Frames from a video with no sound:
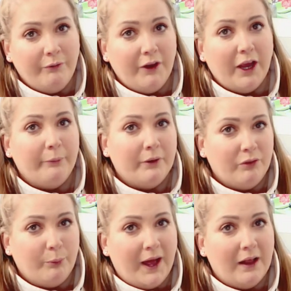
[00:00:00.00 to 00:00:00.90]
for you
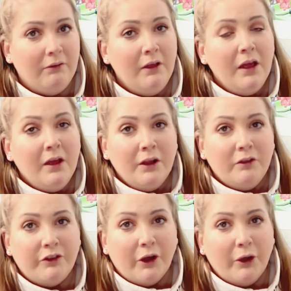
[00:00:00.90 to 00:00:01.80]
as well.
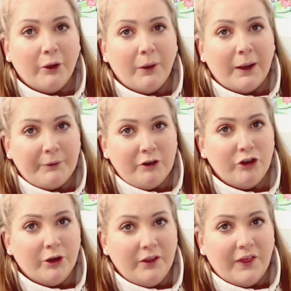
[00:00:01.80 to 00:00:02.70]
So I'm going to
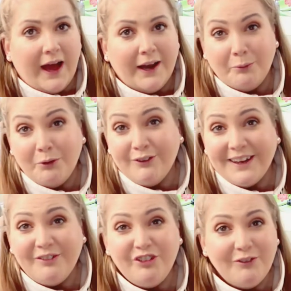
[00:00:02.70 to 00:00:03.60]
show you that, and then we're
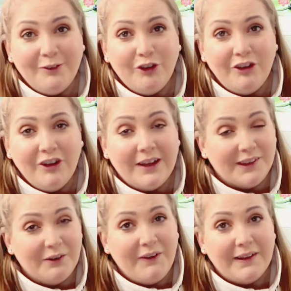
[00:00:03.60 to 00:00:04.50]
just going to have a general chit
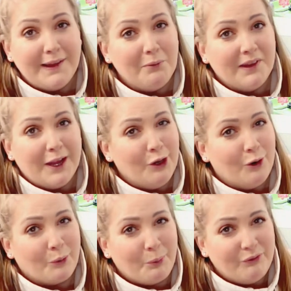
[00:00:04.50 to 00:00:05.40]
chat. So if that sounds like
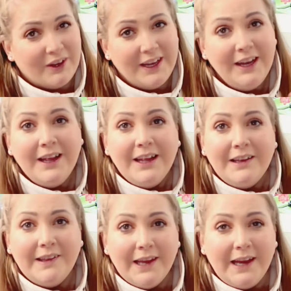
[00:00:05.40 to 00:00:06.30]
your cup of tea,
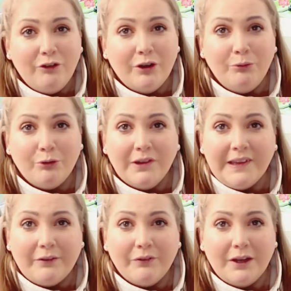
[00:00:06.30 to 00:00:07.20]
stay tuned till
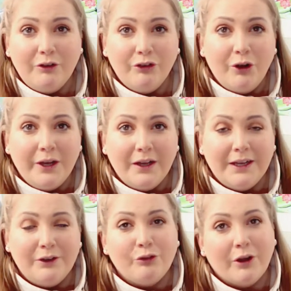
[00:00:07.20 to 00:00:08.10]
just after this short
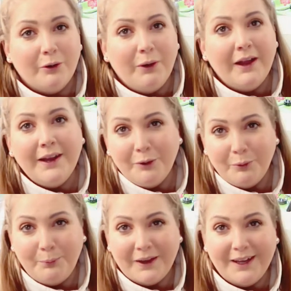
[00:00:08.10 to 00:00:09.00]
little intro, and I
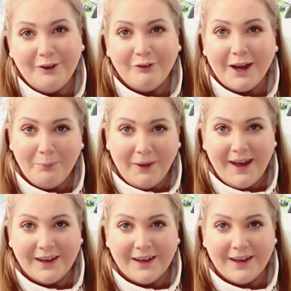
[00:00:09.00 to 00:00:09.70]
will be right